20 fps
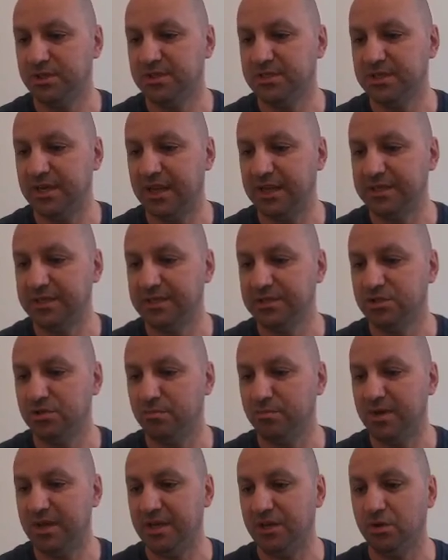Italian
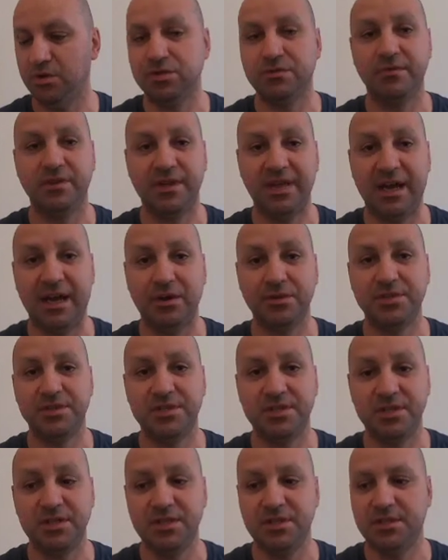tomatoes without
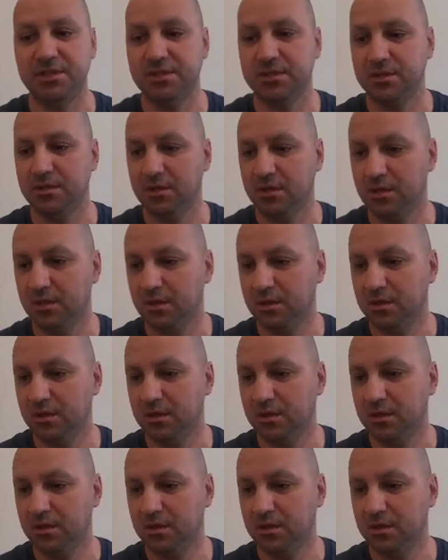seeds,